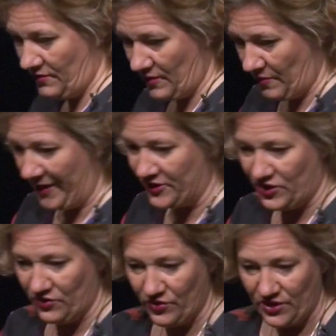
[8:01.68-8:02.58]
the
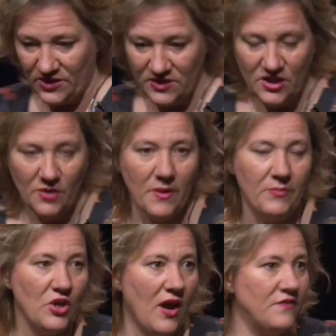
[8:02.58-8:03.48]
patient or the consumer,
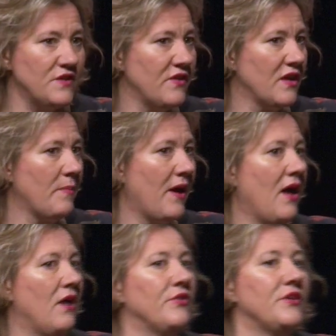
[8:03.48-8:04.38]
but you have to think about
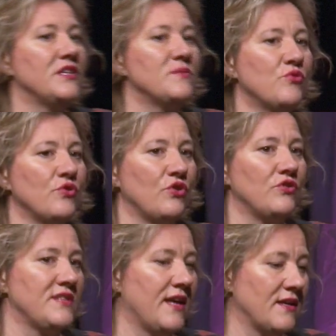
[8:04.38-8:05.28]
health in its broader
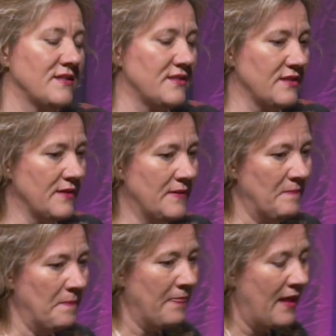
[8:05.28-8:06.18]
context.
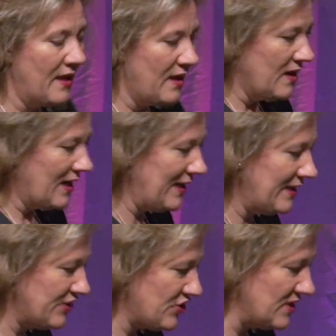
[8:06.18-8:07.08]

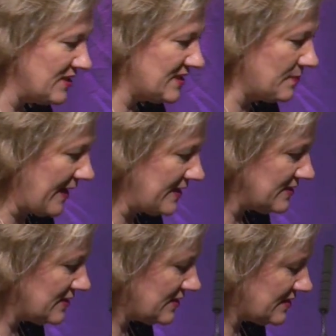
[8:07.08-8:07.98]
Clinicians
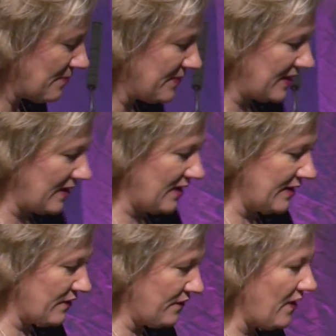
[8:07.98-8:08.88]
spend something
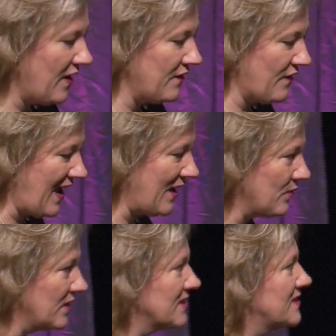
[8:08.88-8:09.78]
like 5
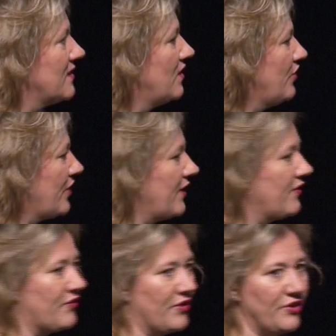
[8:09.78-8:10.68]
hours looking
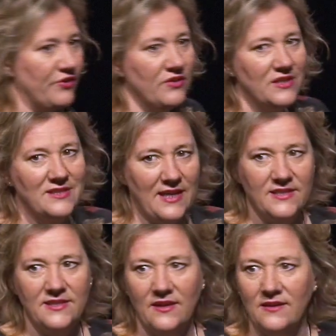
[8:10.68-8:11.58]
through
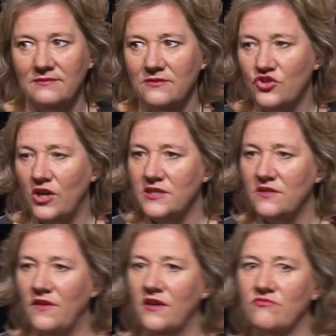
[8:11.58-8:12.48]
data, trying
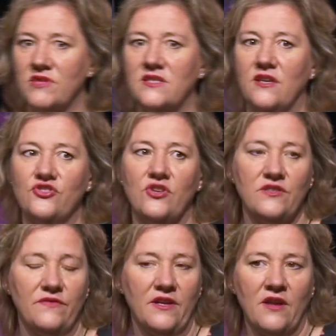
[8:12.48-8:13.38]
to find research, trying
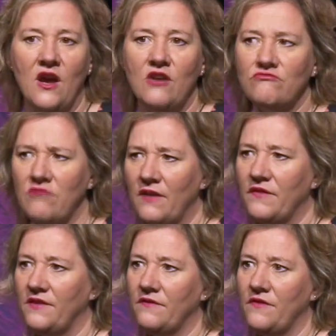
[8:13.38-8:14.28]
to find
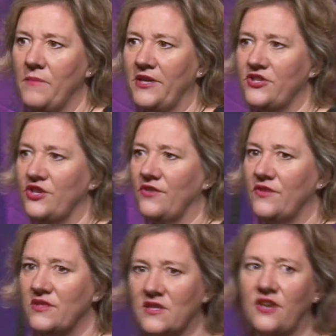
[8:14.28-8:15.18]
relevant information
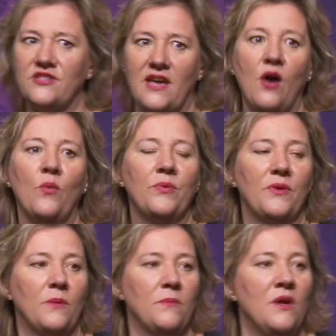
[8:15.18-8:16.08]
that's going to help
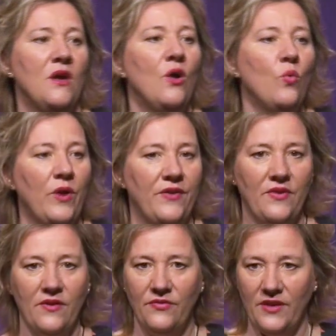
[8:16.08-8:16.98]
them
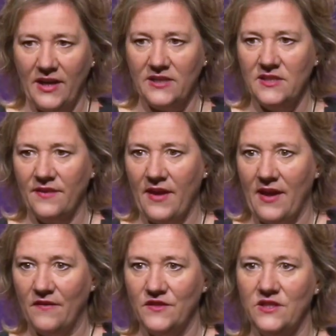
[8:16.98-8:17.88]
with the next thing they
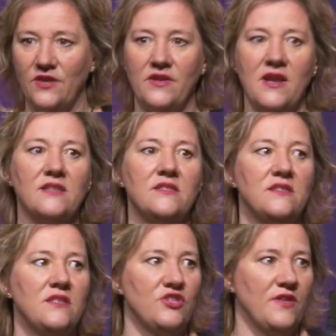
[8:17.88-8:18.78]
have to do, the next
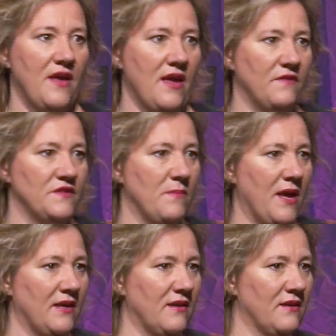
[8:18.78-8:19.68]
decision they have to
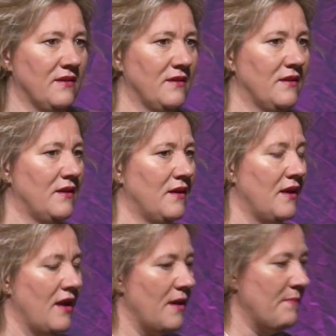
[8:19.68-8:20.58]
make.
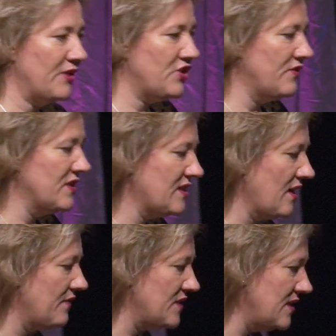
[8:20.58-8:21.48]
Imagine the
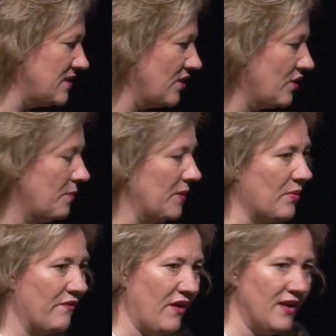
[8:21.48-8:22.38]
services that could be
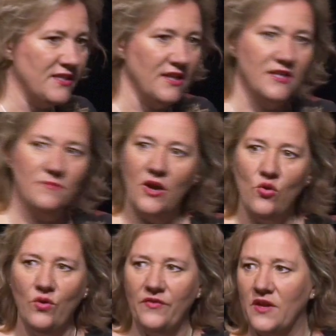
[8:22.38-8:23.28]
provided by
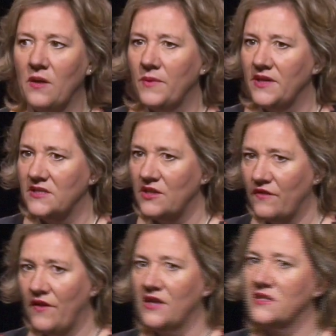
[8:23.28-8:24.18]
all of the companies that
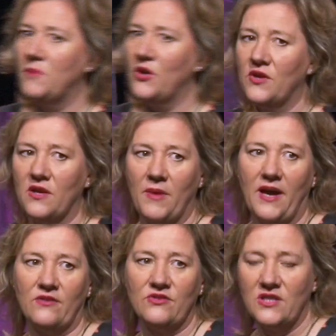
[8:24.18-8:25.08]
you've heard spoken
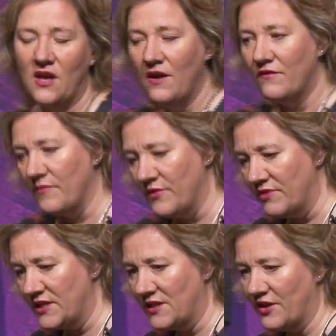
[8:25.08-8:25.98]
about, from the
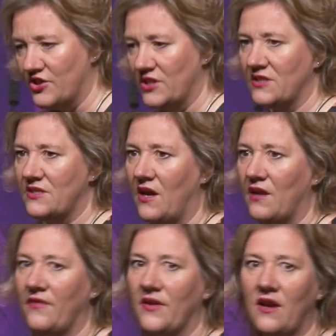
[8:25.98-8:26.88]
research that's
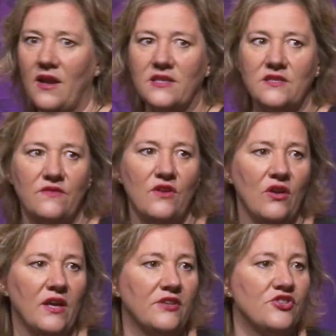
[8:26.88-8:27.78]
done and the collective
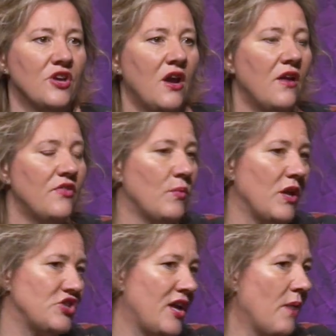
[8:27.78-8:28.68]
knowledge that will
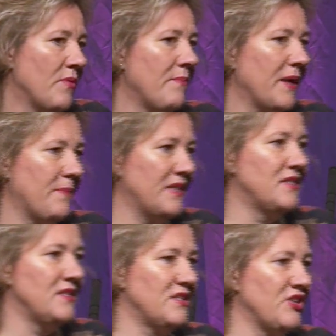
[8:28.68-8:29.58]
actually help them make
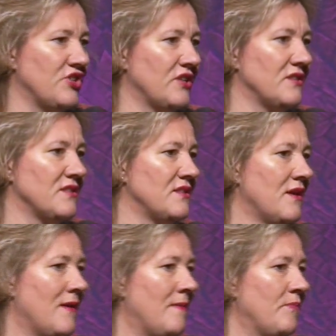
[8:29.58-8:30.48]
better decisions.
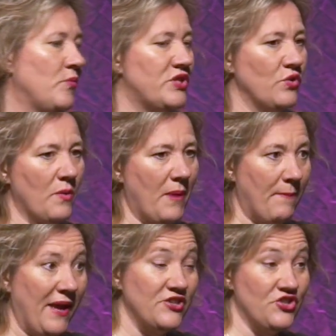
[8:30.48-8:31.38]
We talk
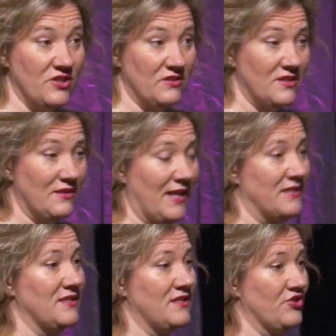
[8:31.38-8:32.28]
about patient-led
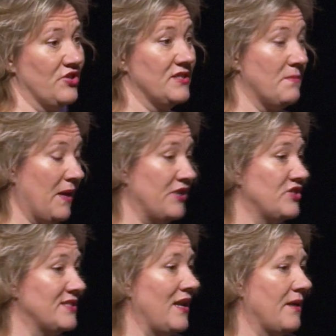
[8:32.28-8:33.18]
decisions and
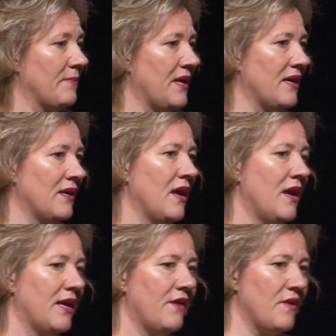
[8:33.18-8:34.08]
patients like me and
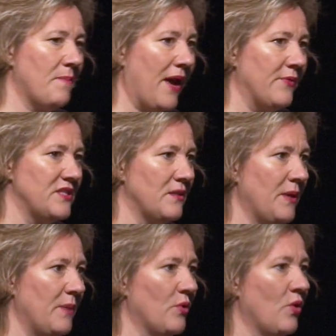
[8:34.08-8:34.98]
giving power to the
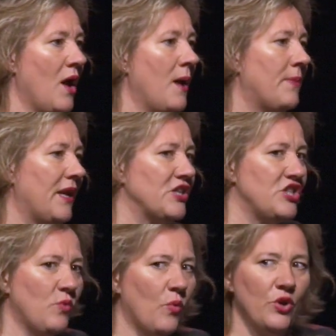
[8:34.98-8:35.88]
people, but
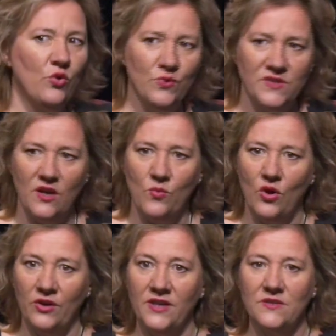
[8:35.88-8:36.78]
actually what we also
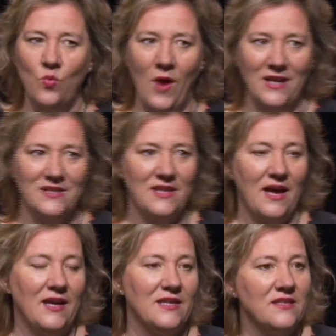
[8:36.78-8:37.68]
want, as well as
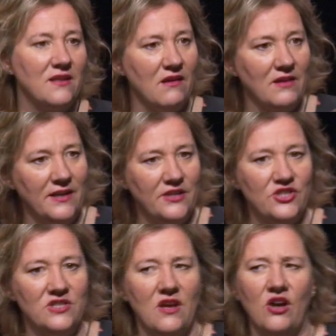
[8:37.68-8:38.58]
that, is that our
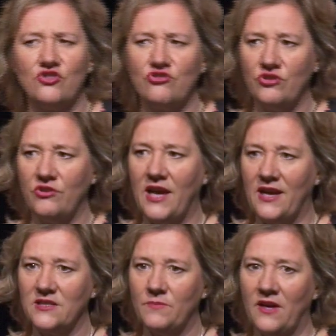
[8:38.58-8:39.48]
clinicians are truly
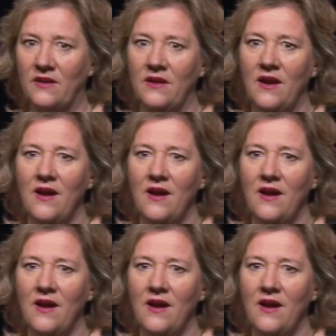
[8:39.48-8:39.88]
expert.